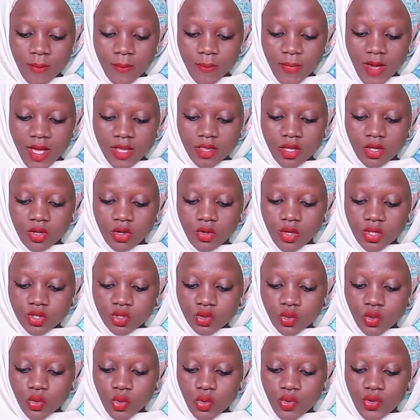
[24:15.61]
by the
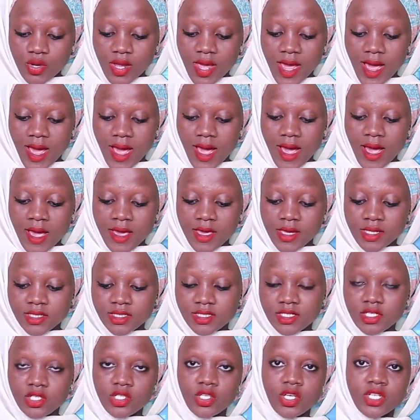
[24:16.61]
North Korea are a
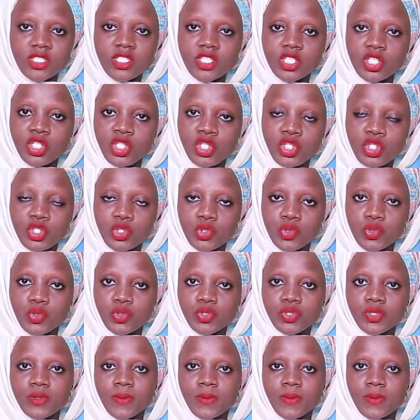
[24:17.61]
serious issue.